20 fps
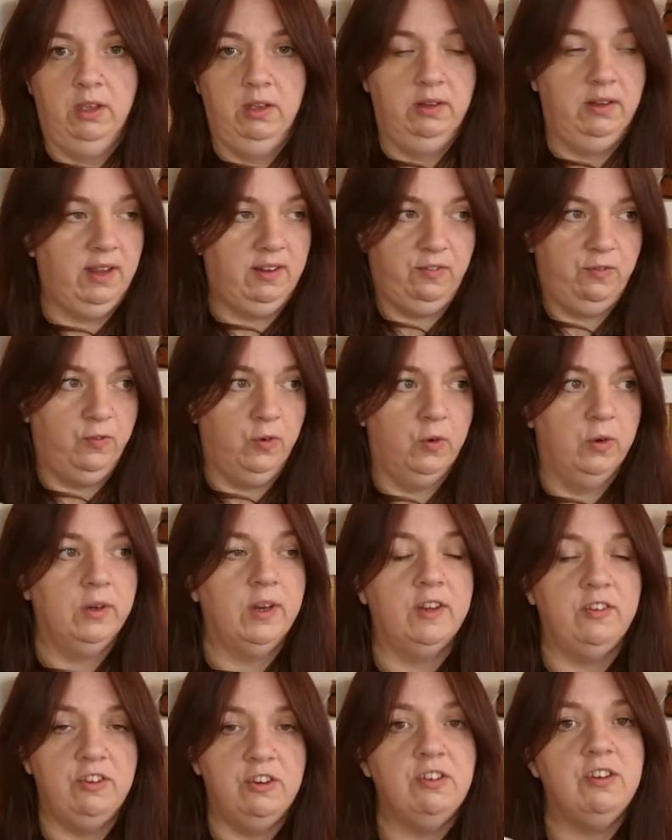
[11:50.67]
There's
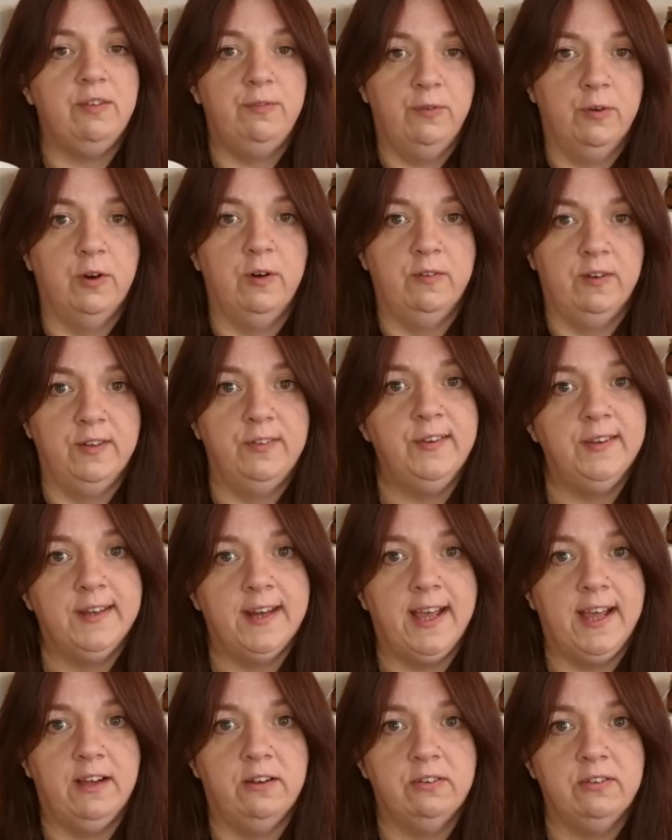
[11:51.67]
usually four of us in the
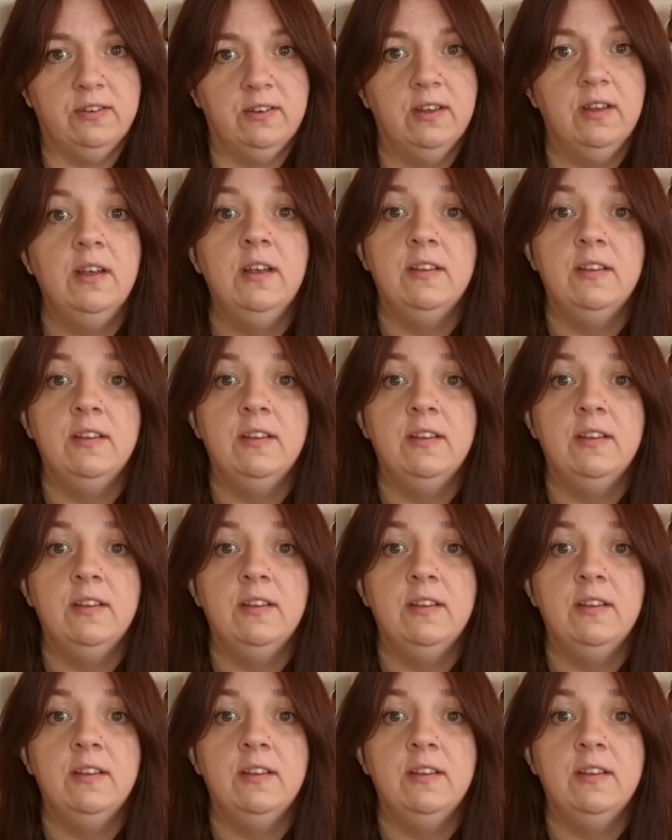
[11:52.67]
house,